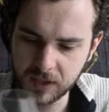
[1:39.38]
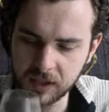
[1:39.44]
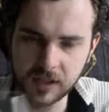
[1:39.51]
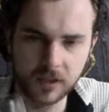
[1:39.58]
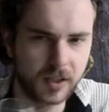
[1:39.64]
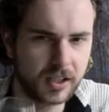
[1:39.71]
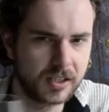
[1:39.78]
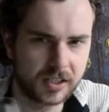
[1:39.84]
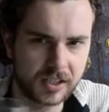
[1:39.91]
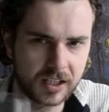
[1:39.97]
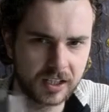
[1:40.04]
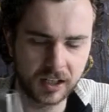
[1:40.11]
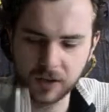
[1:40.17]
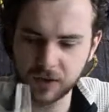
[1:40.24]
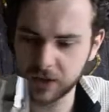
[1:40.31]
So
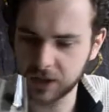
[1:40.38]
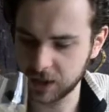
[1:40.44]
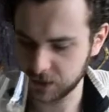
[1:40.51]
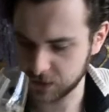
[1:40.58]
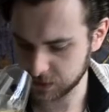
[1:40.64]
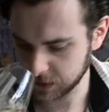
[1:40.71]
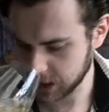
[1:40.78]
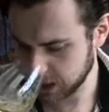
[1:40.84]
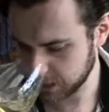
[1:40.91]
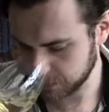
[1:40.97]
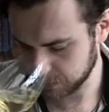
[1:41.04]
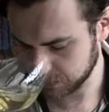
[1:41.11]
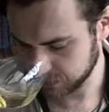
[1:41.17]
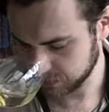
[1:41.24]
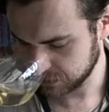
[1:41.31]
instantly on the nose,
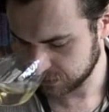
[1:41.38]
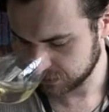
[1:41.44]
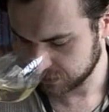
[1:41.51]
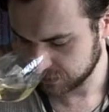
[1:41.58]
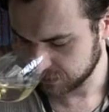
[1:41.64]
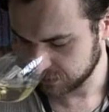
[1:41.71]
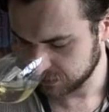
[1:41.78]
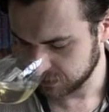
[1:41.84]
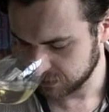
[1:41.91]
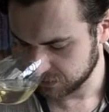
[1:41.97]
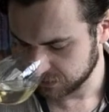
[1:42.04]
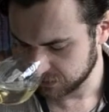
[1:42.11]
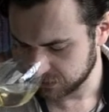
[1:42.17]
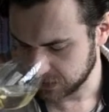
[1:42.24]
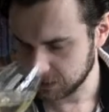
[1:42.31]
I'm
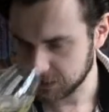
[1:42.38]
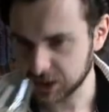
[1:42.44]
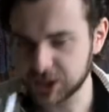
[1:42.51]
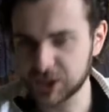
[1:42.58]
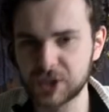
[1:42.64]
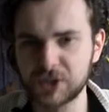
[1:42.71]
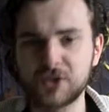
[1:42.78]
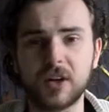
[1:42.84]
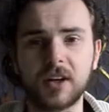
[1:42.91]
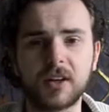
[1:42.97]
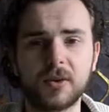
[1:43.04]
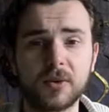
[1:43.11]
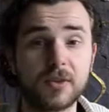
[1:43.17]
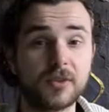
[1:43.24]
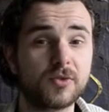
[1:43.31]
just
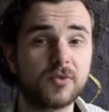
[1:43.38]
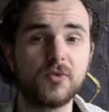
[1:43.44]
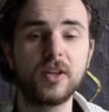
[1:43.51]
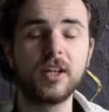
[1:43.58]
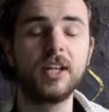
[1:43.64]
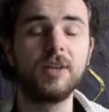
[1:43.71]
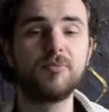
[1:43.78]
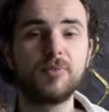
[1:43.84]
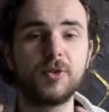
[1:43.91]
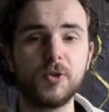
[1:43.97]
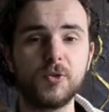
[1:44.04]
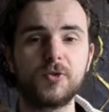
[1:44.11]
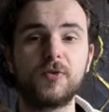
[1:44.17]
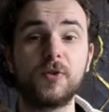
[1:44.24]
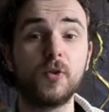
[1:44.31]
struck with this really
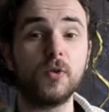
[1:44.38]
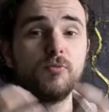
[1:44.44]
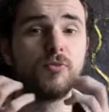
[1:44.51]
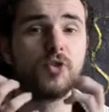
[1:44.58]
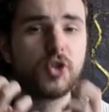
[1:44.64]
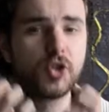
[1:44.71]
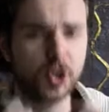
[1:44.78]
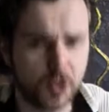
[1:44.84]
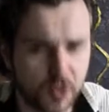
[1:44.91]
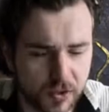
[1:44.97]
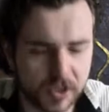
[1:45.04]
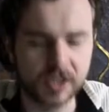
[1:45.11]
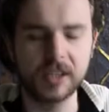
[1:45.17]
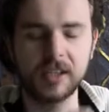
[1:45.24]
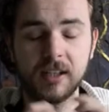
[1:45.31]
beautiful,
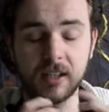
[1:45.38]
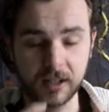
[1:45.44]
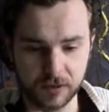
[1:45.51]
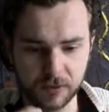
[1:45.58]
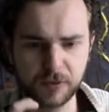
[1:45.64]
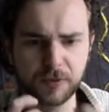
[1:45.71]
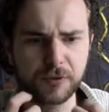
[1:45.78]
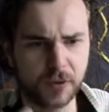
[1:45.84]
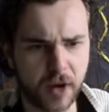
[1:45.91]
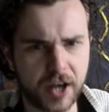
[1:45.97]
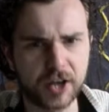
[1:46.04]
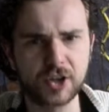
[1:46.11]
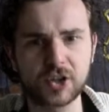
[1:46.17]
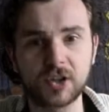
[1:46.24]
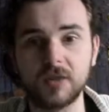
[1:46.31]
juicy, like
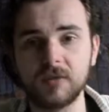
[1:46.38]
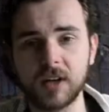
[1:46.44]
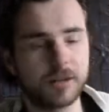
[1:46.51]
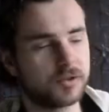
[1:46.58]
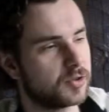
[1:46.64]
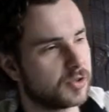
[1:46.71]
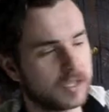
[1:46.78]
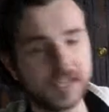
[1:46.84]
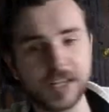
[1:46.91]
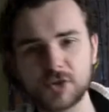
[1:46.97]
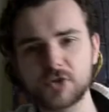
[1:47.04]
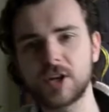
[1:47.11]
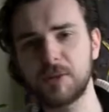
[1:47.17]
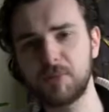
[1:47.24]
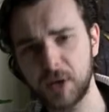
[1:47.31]
fresh, just
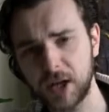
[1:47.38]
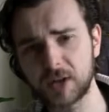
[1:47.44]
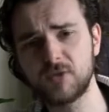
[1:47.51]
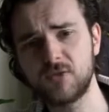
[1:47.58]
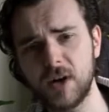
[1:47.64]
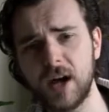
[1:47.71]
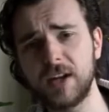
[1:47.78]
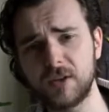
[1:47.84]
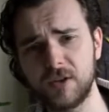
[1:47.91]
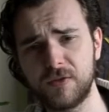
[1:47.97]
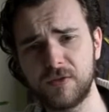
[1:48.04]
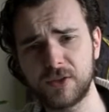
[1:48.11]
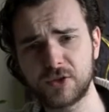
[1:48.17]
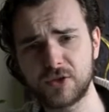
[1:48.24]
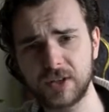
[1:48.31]
literally picked right
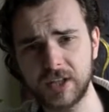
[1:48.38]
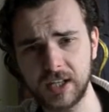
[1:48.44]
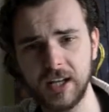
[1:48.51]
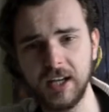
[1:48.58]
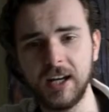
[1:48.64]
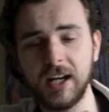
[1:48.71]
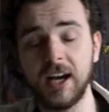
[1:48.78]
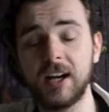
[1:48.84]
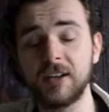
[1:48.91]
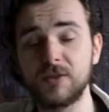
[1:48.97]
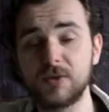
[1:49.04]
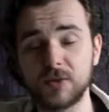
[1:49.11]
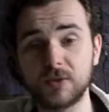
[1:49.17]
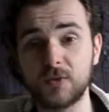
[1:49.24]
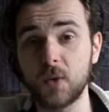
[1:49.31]
off the tree,
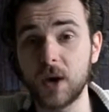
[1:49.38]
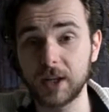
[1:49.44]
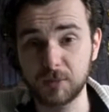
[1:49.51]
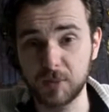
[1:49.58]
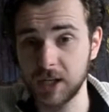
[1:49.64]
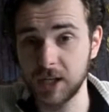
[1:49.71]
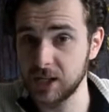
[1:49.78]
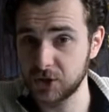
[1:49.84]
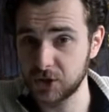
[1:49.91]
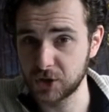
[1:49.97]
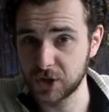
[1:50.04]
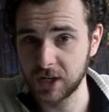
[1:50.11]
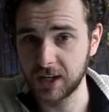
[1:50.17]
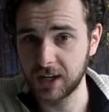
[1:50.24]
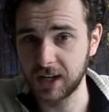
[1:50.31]
sort of white
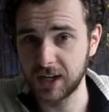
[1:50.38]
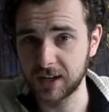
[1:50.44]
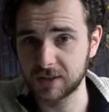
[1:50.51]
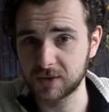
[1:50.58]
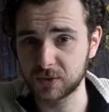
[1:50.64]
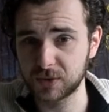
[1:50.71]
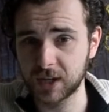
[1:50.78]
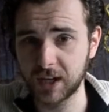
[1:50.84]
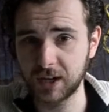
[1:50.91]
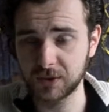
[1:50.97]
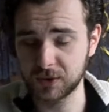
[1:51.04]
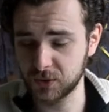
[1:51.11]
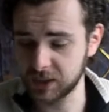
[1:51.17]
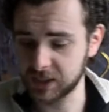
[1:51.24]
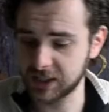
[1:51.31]
peach sort of
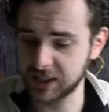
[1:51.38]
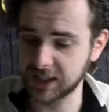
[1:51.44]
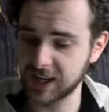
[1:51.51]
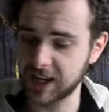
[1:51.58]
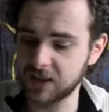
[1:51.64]
characteristic.